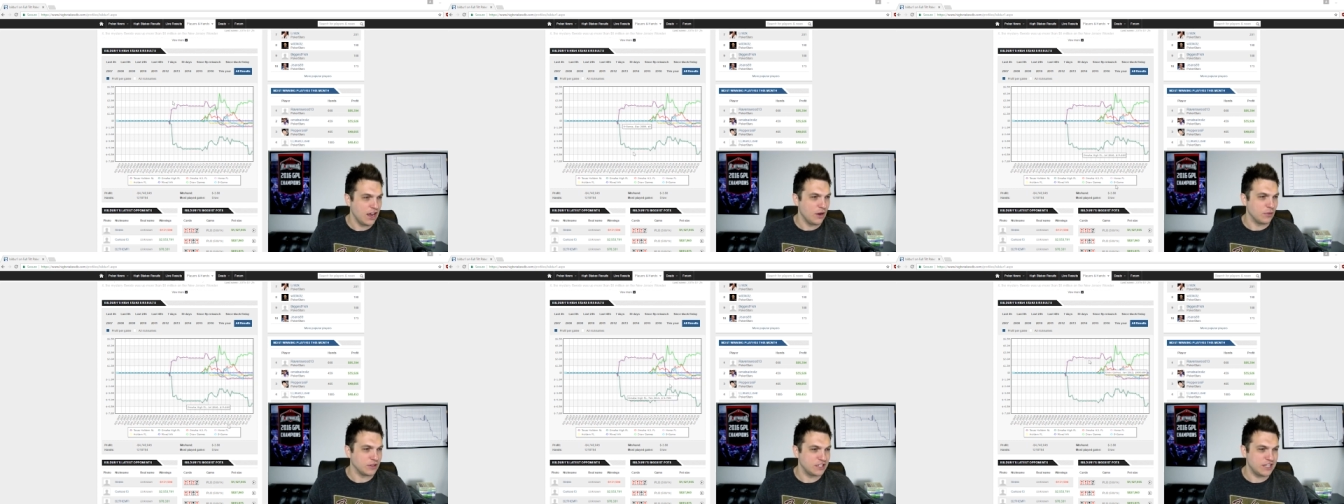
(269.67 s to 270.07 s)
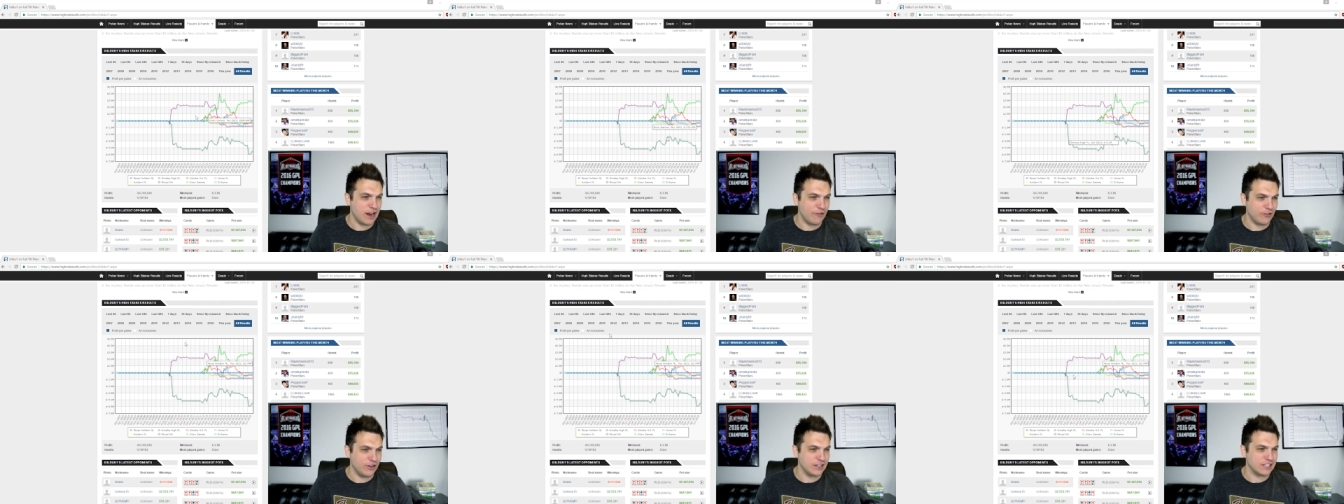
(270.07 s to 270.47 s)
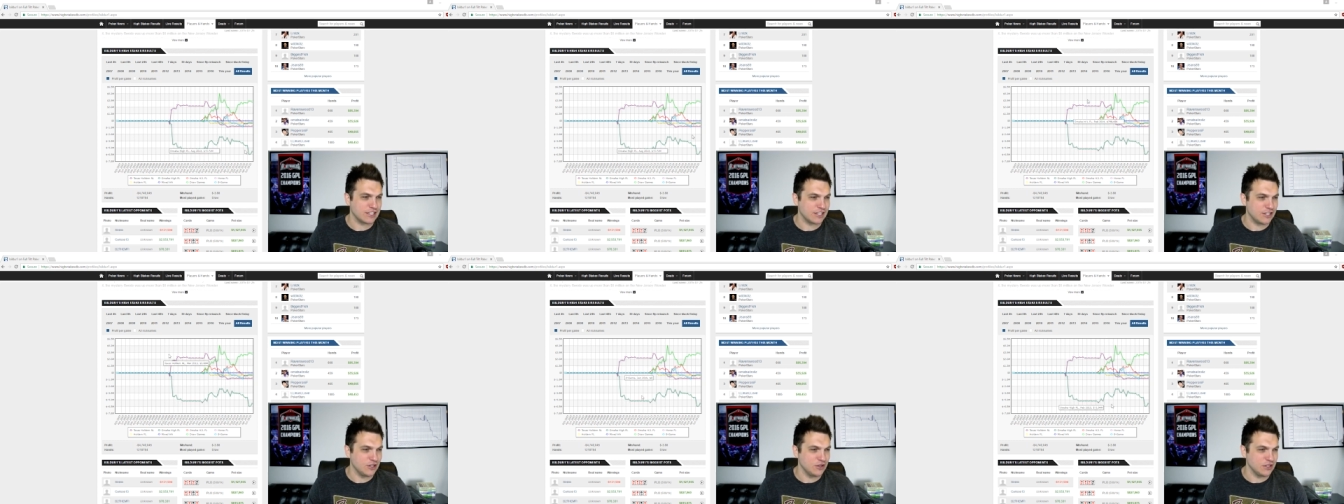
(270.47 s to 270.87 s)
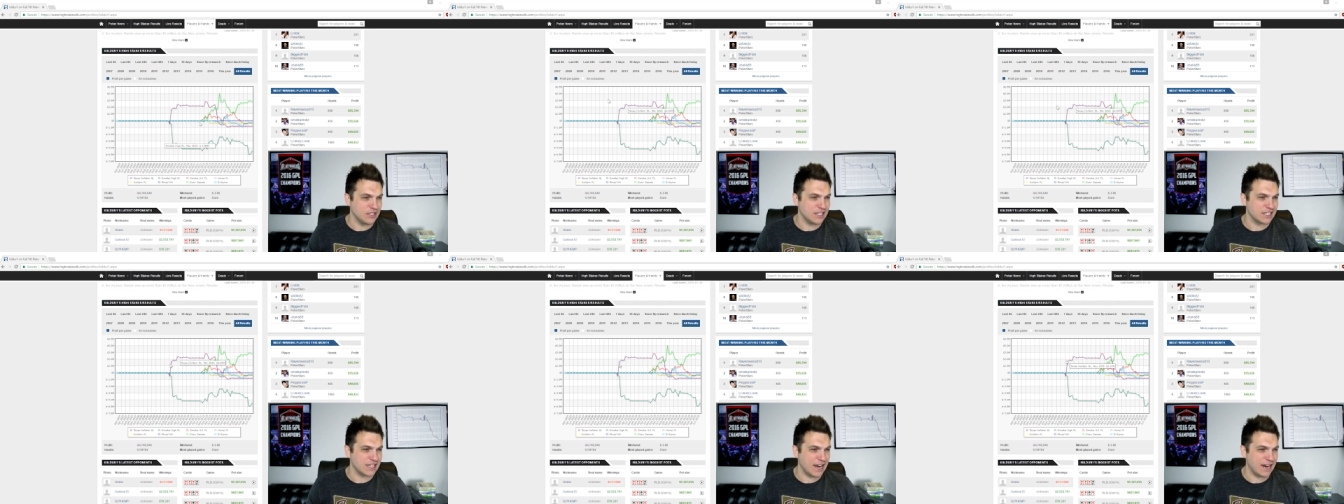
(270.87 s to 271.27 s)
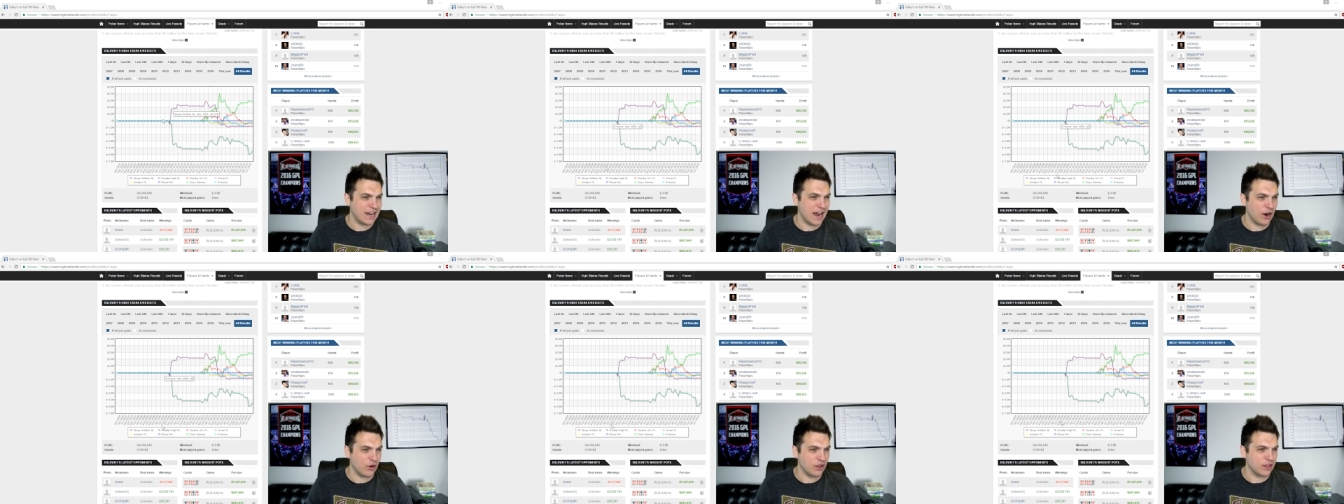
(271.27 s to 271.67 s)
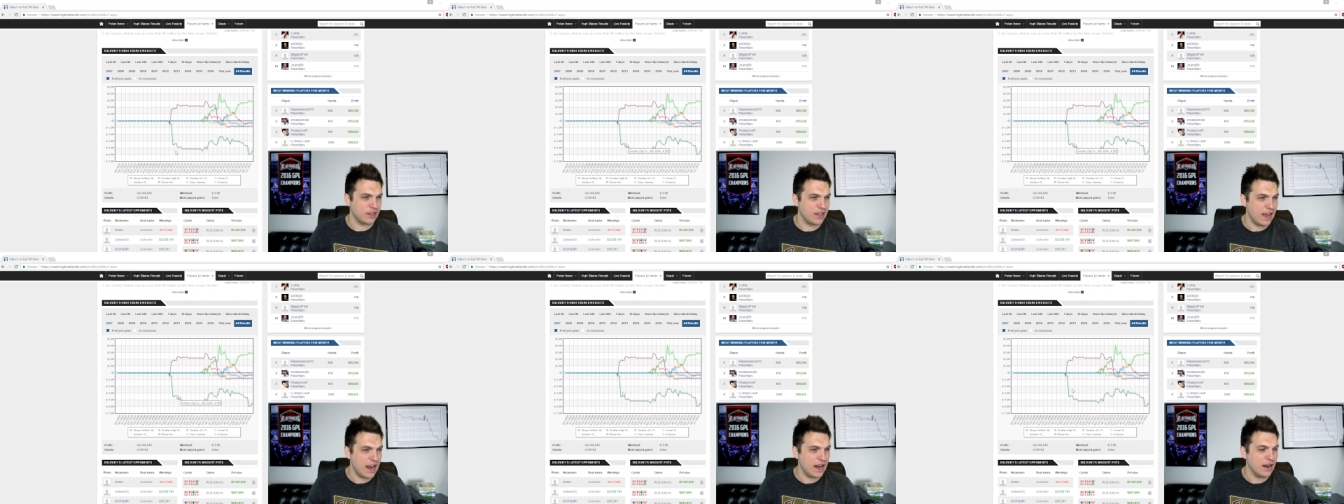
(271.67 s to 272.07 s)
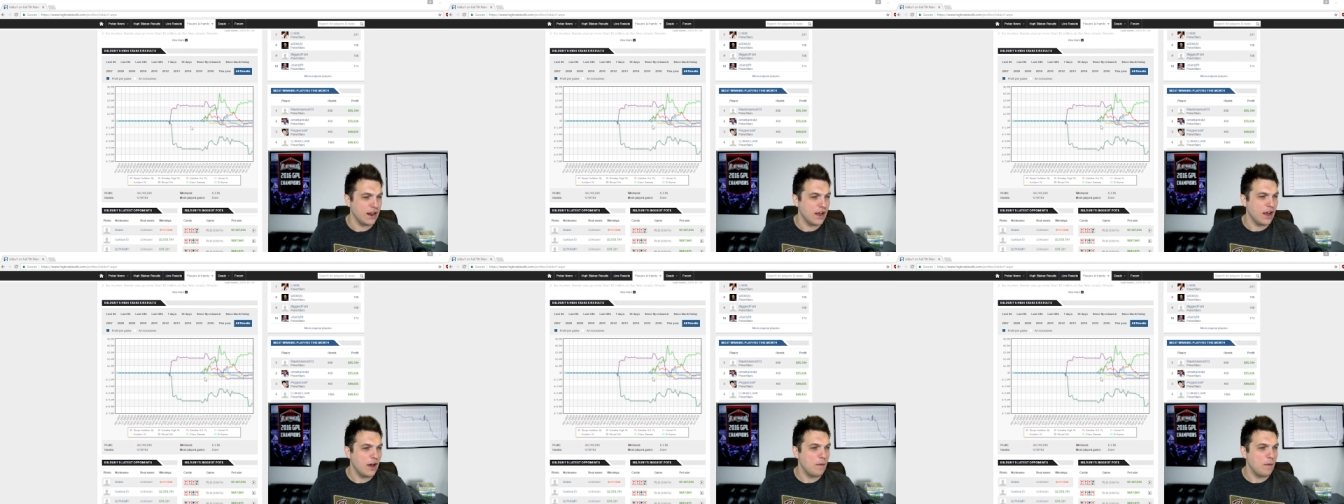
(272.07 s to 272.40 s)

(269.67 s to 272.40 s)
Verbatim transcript: which definitely skews this kind of out of the gate.